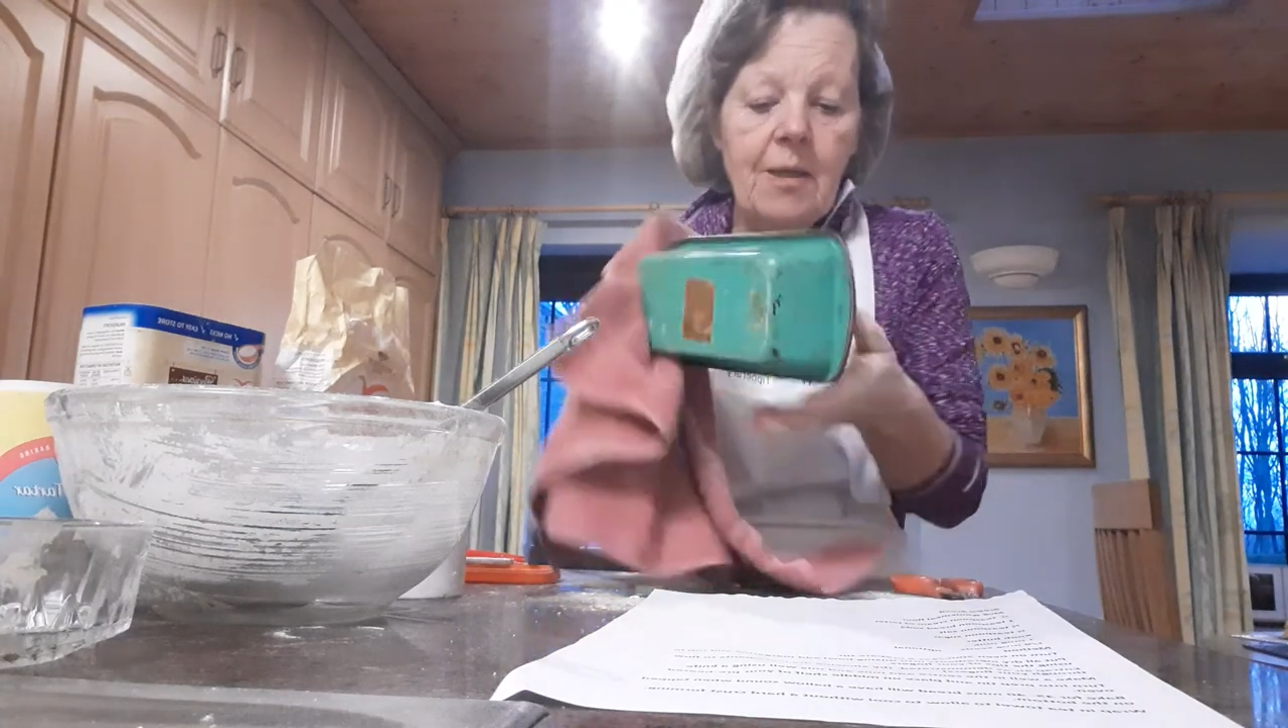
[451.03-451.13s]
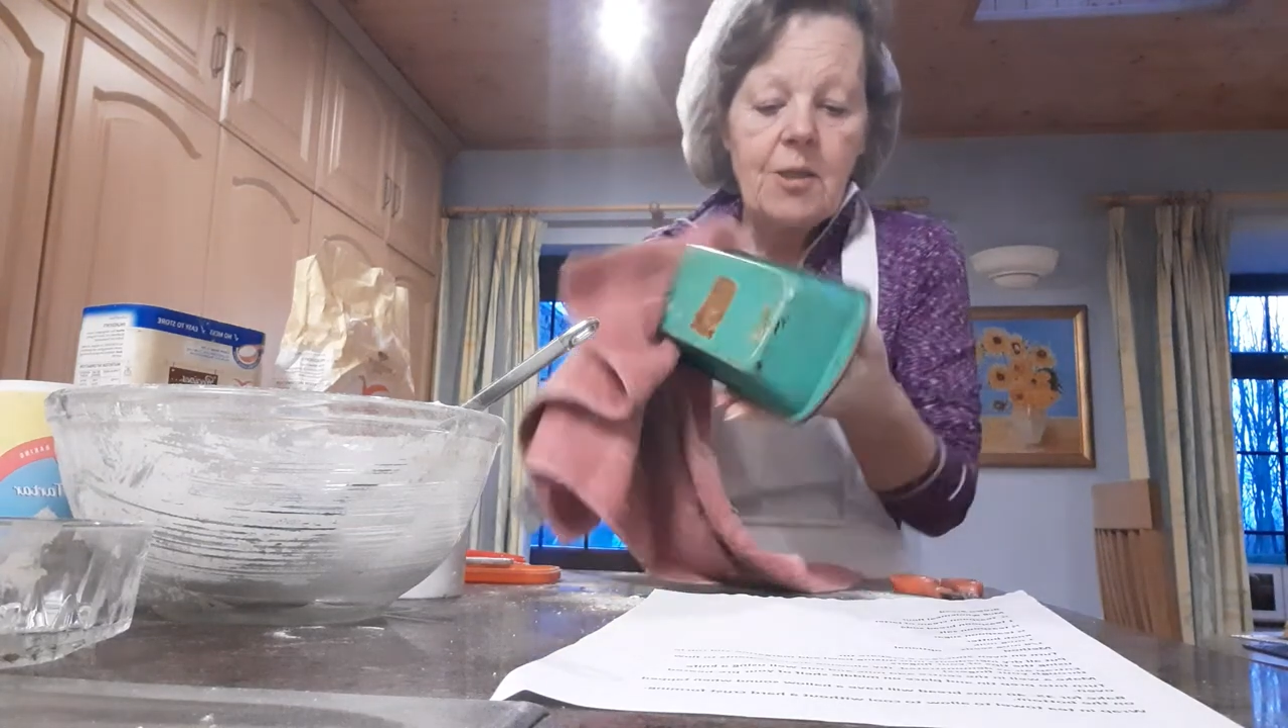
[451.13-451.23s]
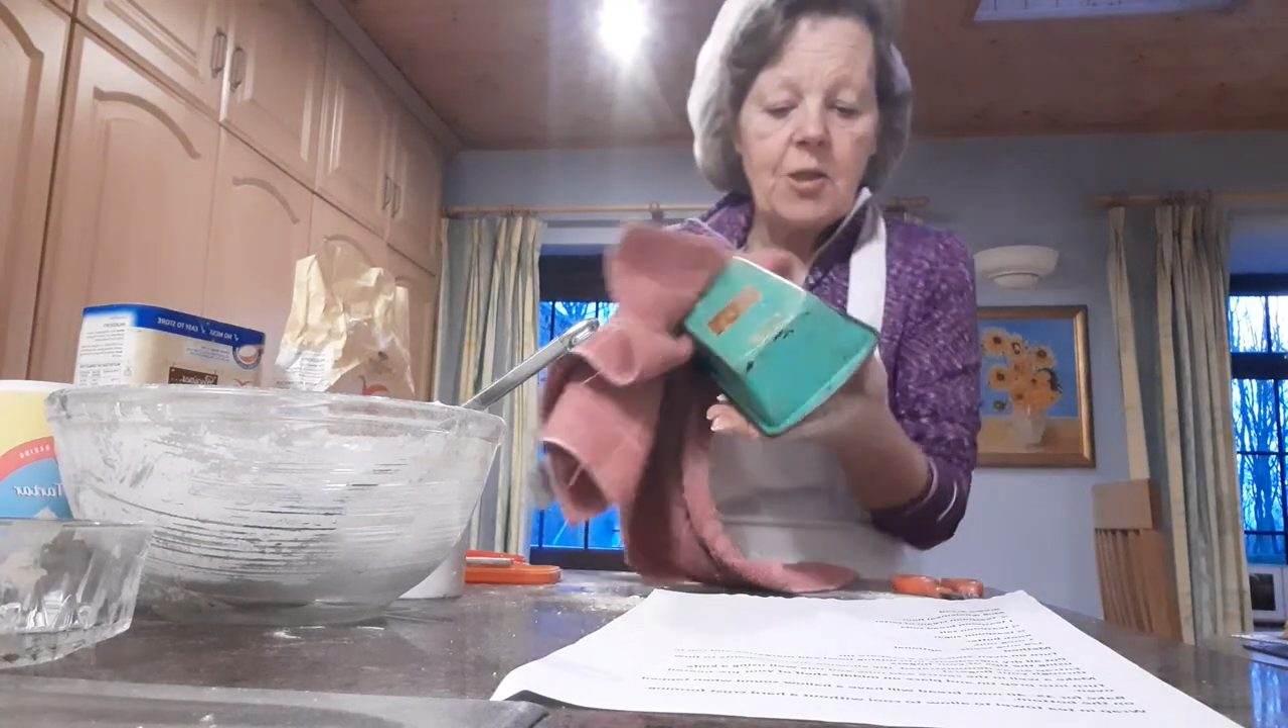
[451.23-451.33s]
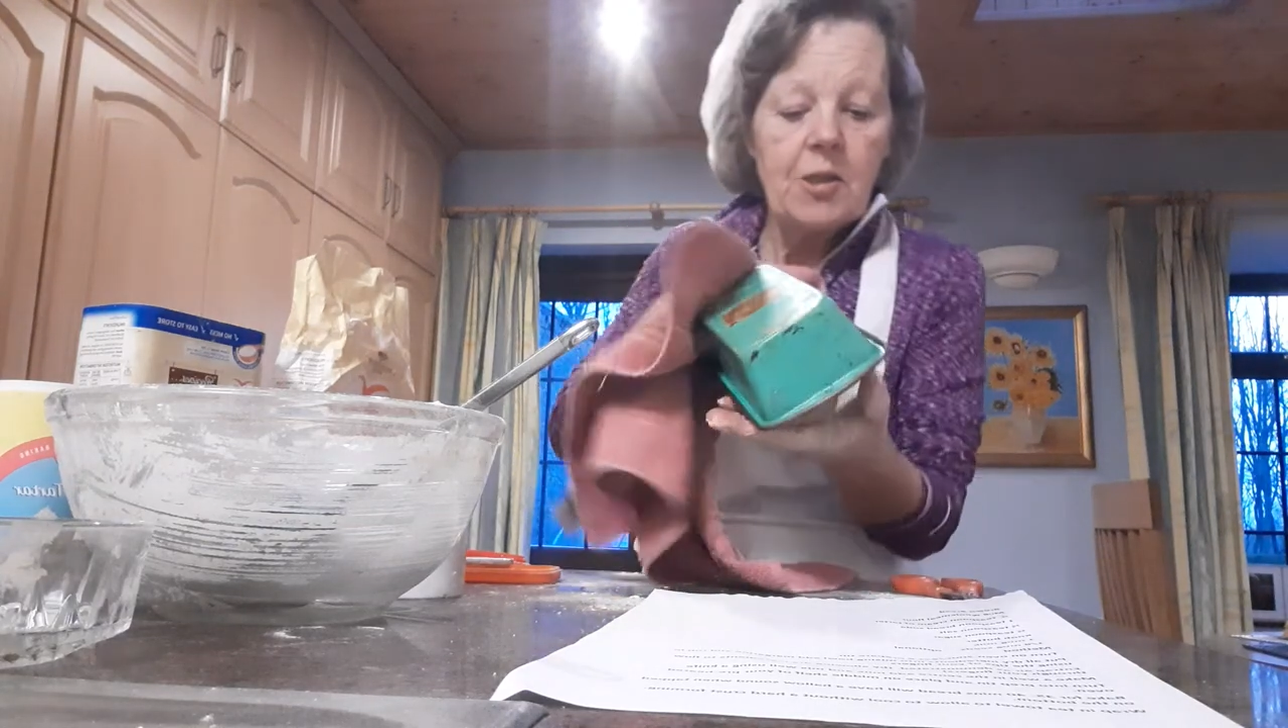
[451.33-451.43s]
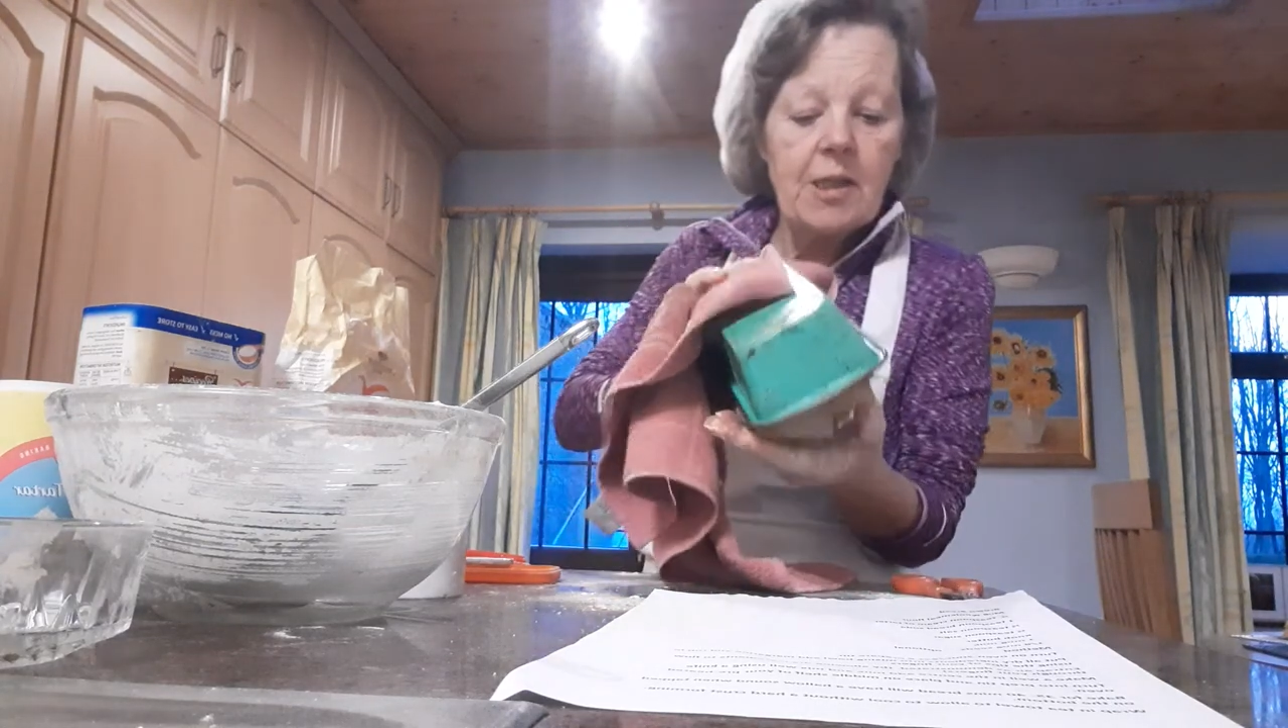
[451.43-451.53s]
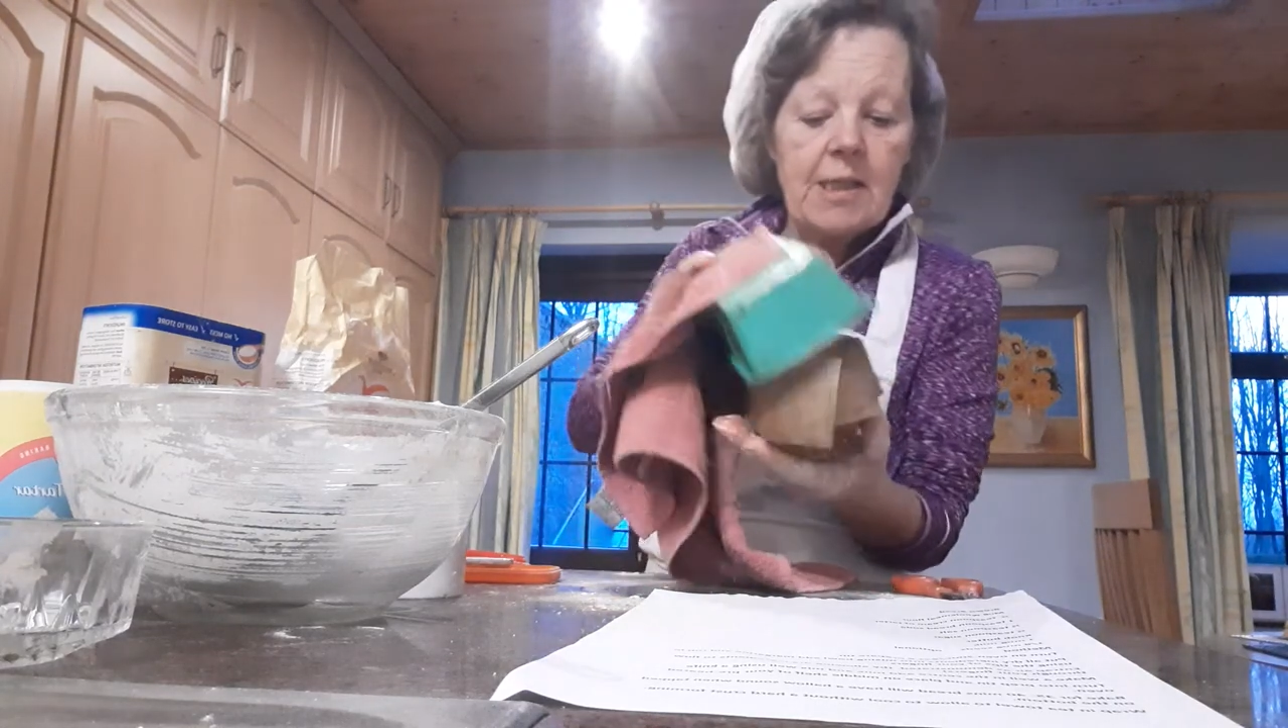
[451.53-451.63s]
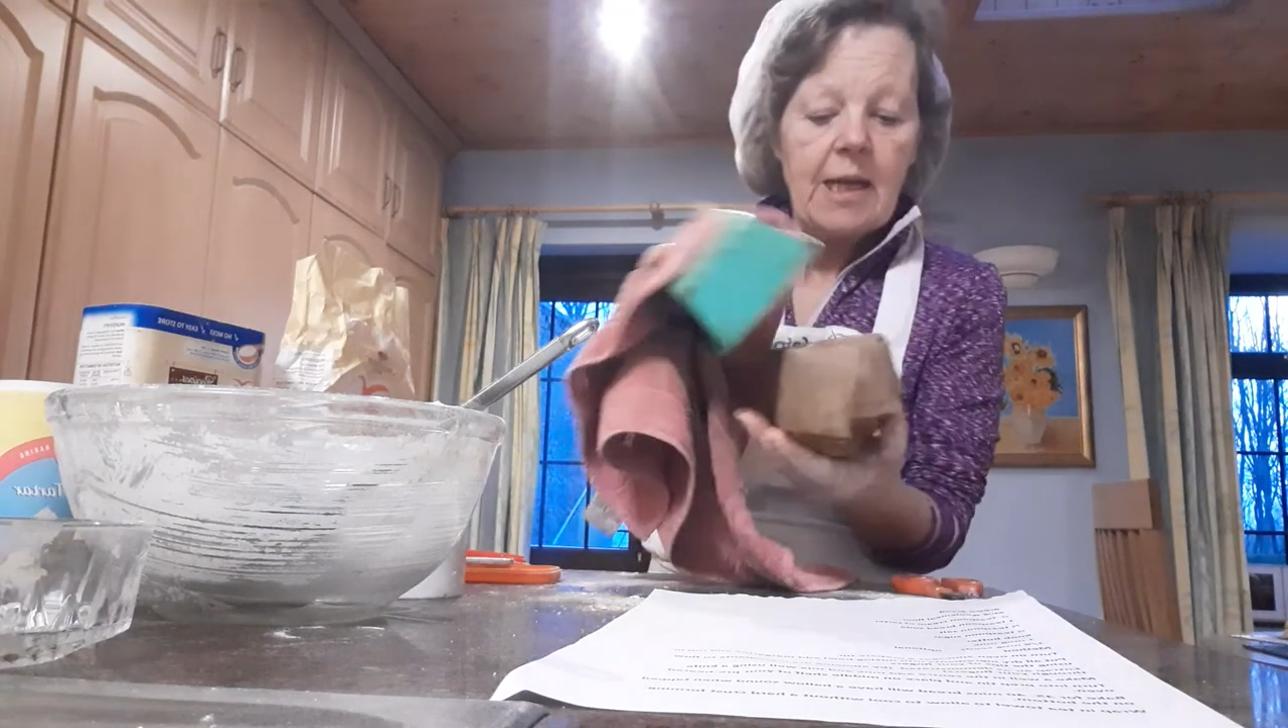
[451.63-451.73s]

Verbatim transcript: Turn it